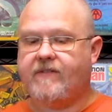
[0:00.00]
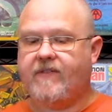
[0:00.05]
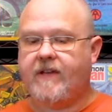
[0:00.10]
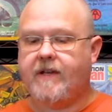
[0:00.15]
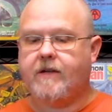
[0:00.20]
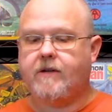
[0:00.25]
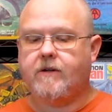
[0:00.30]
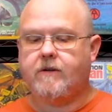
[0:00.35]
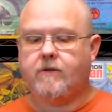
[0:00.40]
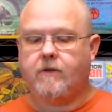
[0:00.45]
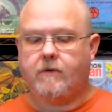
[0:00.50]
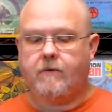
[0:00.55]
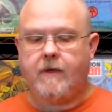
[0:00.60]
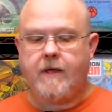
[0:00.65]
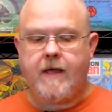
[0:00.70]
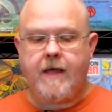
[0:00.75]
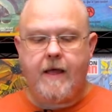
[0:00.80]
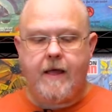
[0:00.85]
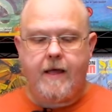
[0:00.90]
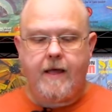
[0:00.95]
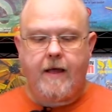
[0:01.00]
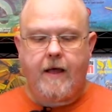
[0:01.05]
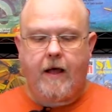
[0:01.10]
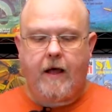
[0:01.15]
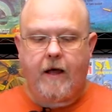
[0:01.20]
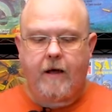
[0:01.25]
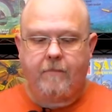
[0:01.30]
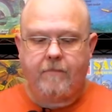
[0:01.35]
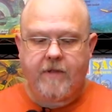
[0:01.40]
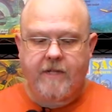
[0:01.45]
vehicle.
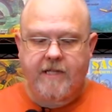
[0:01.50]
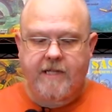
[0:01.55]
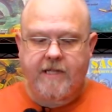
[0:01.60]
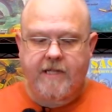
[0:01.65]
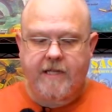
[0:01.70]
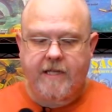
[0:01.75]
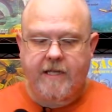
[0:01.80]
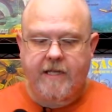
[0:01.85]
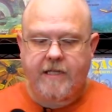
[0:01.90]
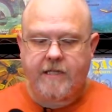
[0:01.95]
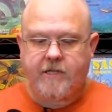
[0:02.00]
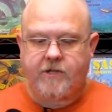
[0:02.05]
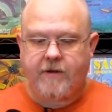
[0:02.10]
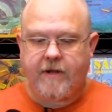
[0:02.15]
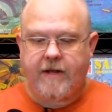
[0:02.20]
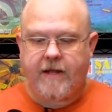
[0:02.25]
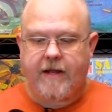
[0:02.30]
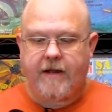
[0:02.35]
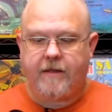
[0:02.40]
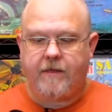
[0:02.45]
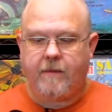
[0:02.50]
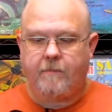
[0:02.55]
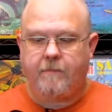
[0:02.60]
This is it, straight out of the